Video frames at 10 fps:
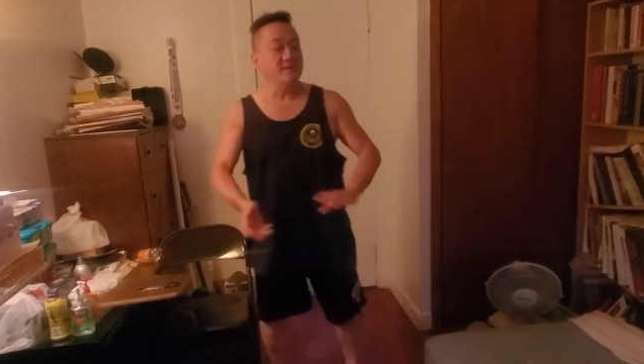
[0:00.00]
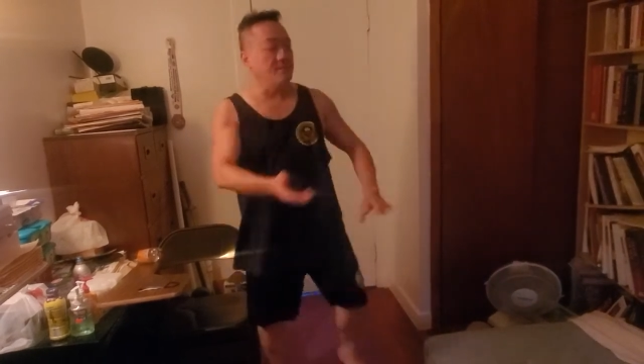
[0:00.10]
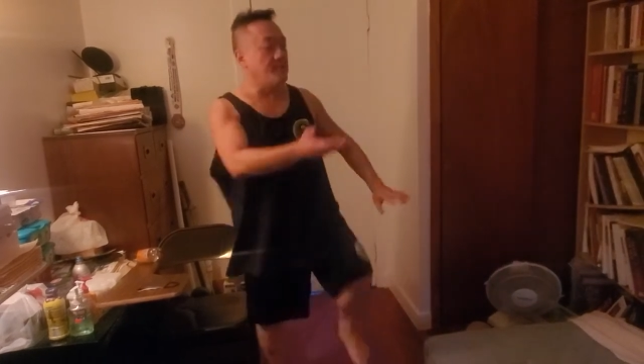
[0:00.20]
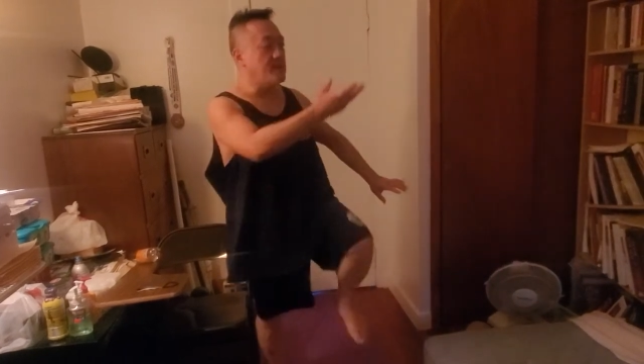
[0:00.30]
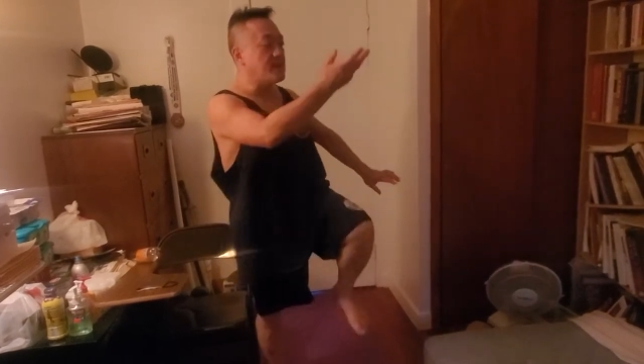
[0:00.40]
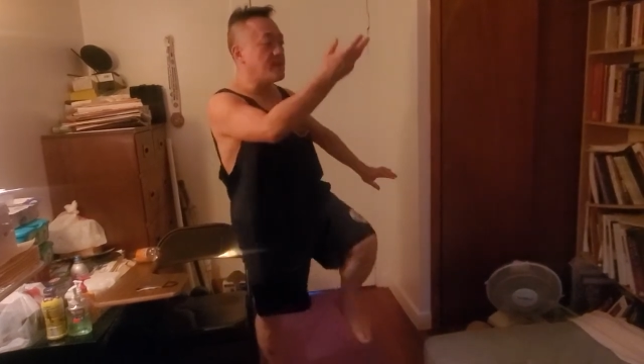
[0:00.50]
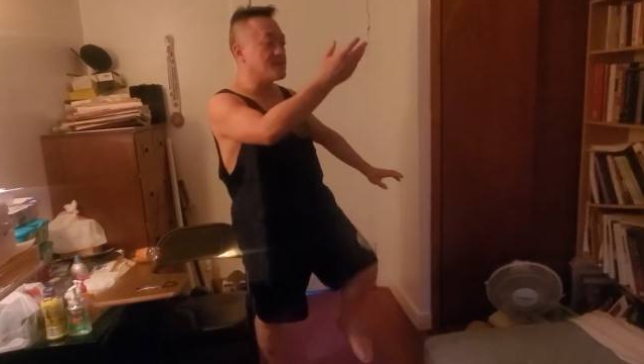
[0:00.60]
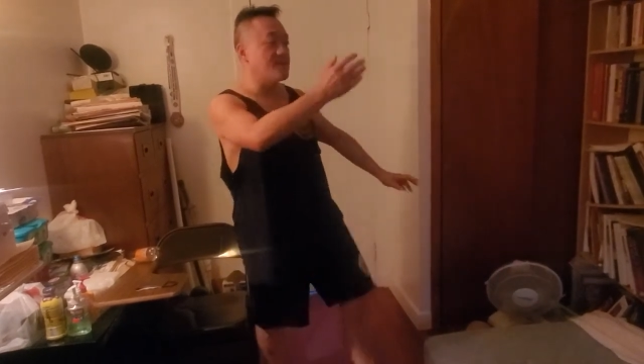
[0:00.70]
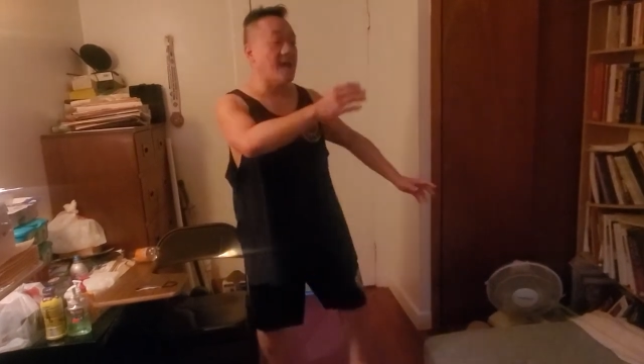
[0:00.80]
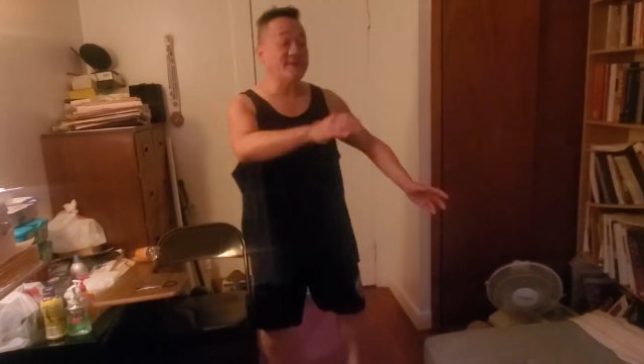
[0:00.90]
The main thing is
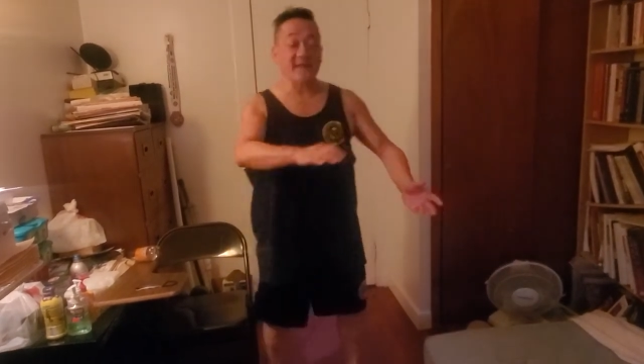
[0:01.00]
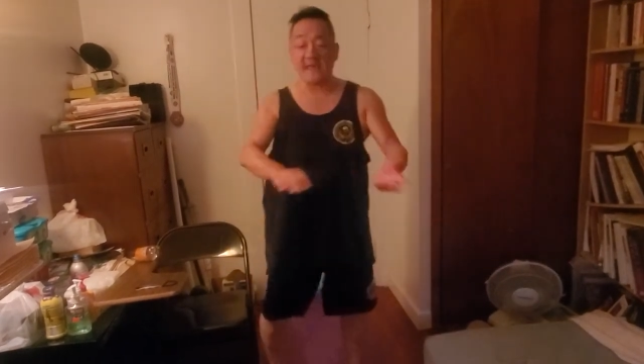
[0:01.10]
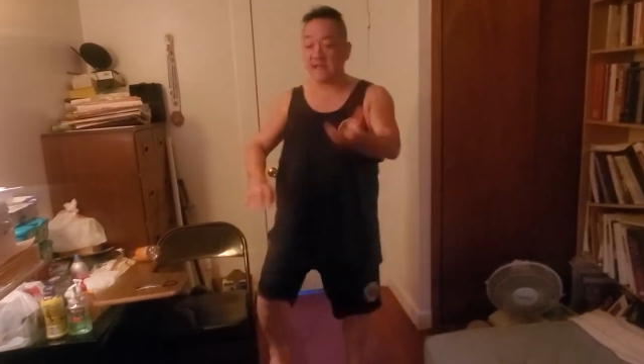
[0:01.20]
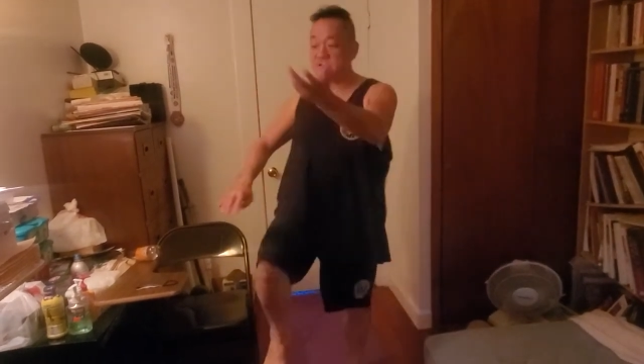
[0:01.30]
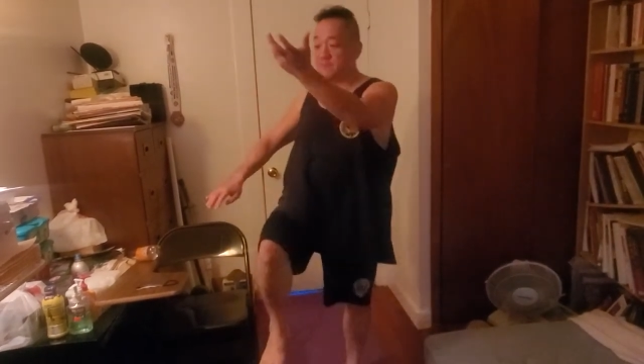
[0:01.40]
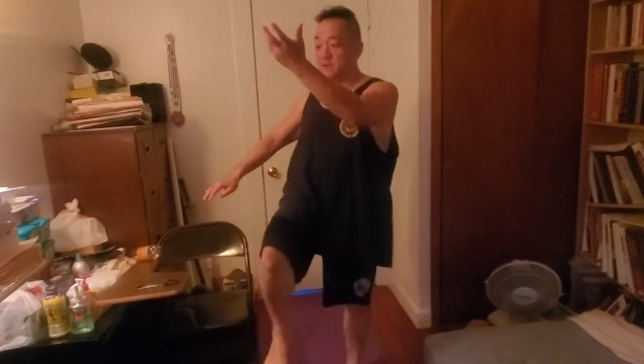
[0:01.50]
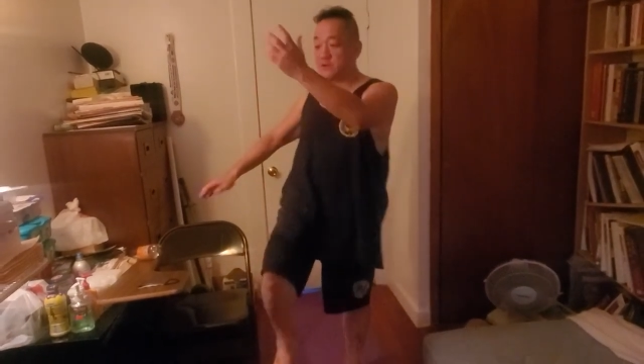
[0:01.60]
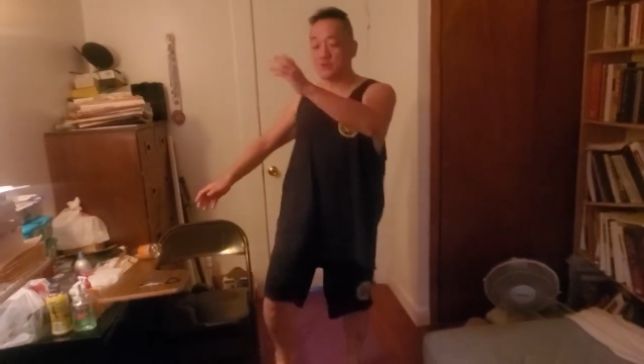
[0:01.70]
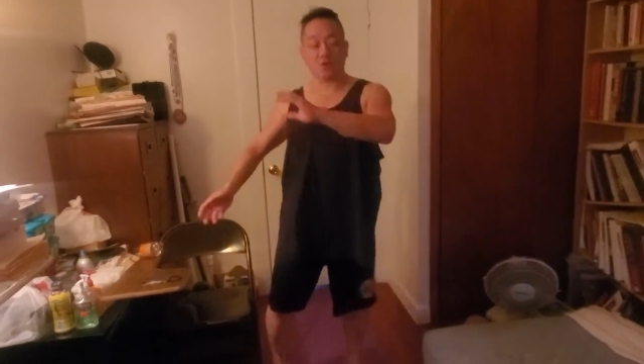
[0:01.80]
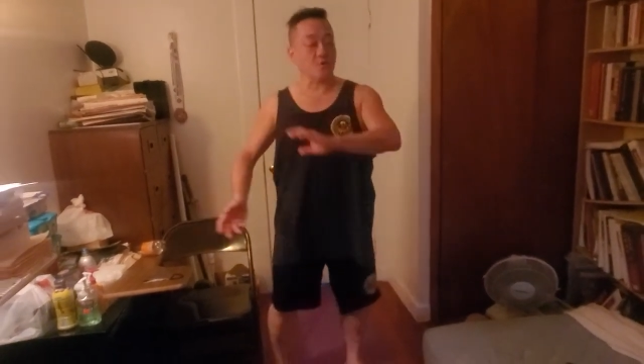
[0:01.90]
not the hands, but
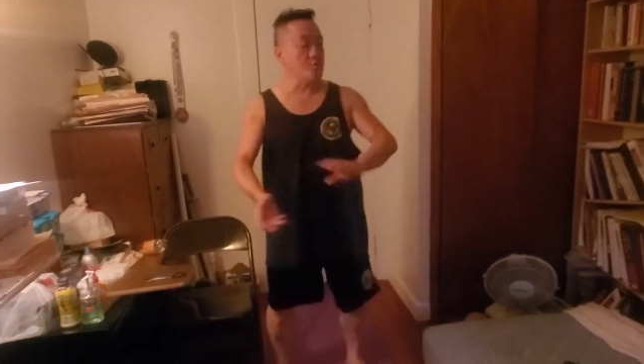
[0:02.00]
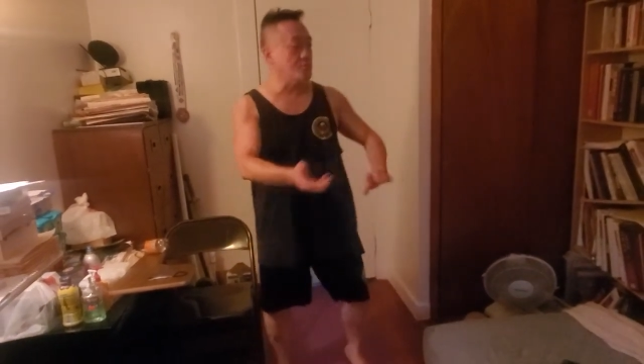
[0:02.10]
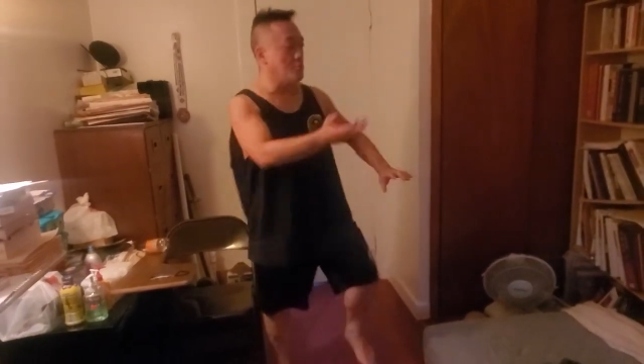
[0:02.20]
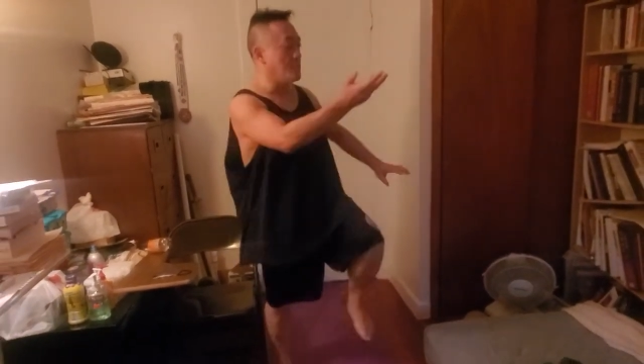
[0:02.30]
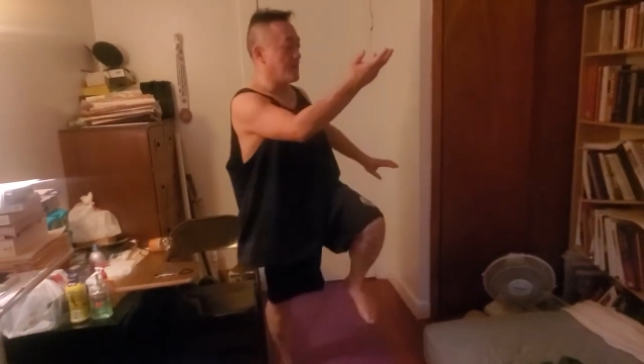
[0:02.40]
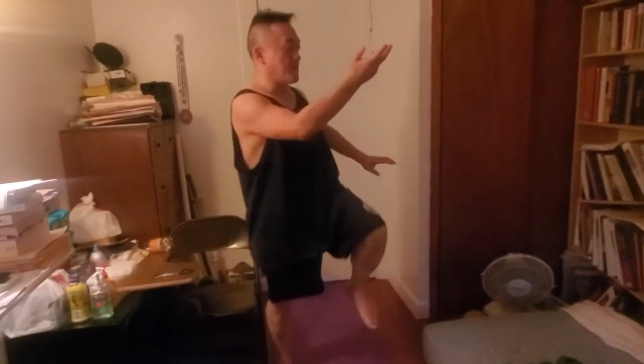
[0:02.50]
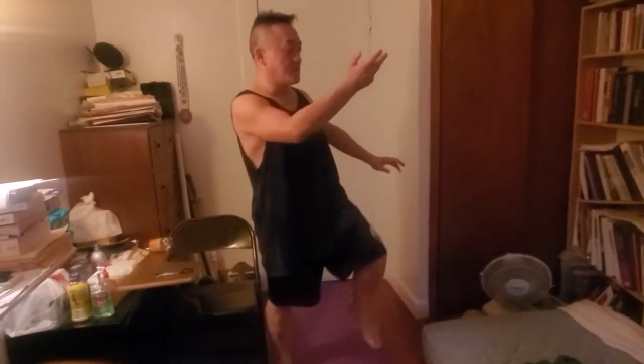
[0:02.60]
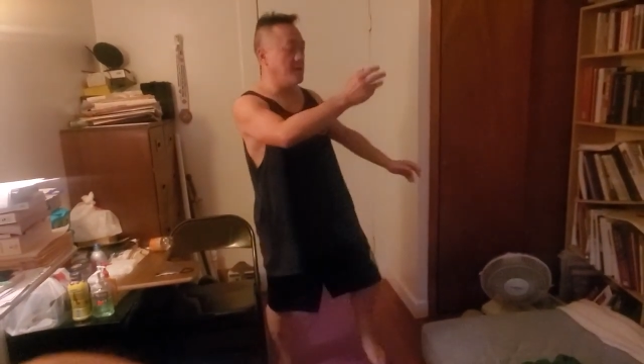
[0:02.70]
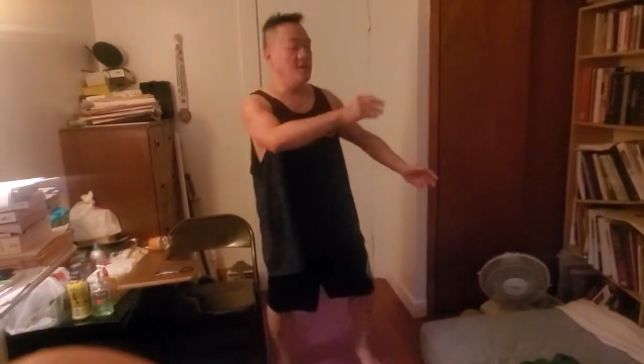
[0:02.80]
to turn the waist.